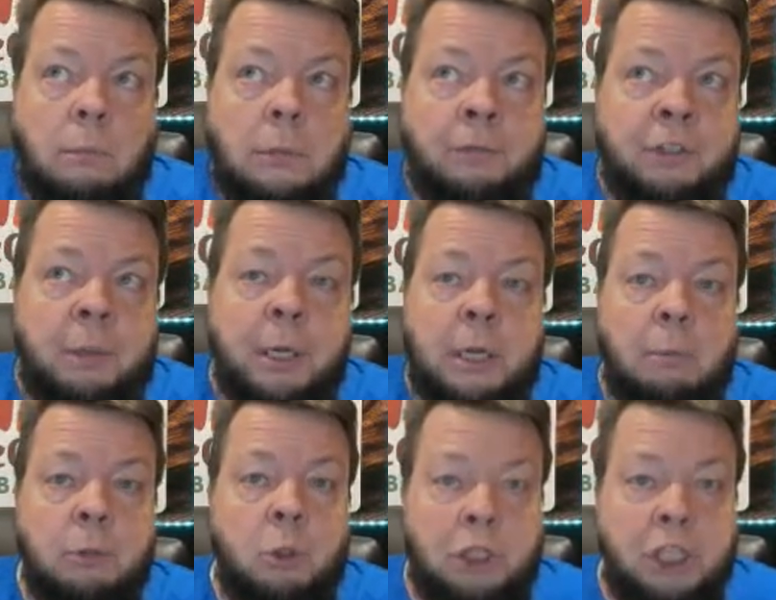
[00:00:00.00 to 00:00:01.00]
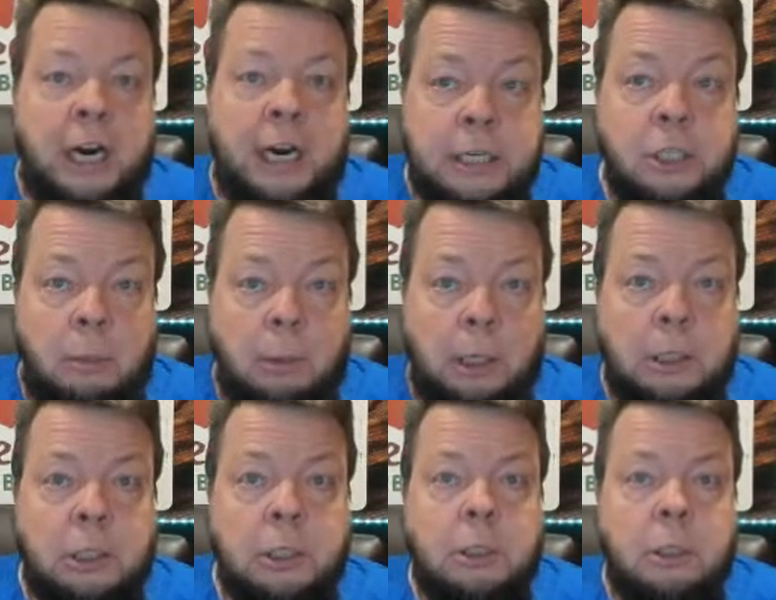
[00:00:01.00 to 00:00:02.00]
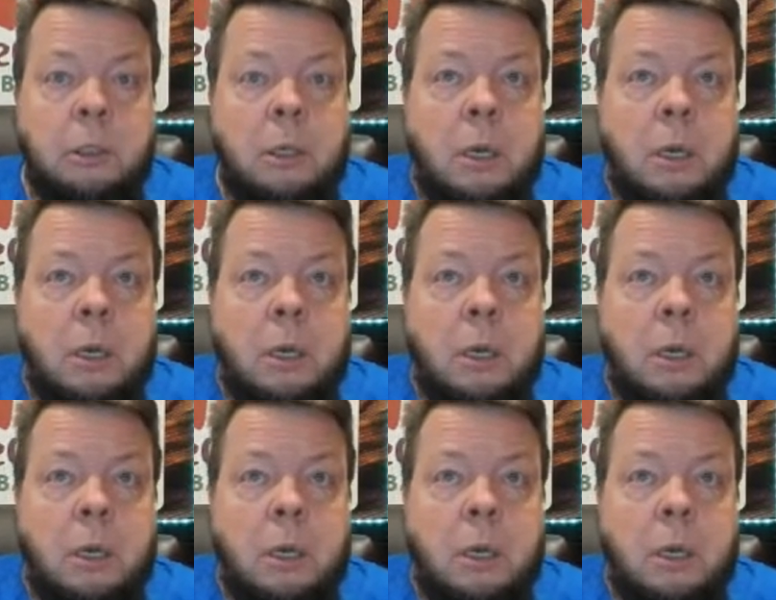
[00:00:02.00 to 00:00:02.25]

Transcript: if somebody comes to a Chinese herbalist,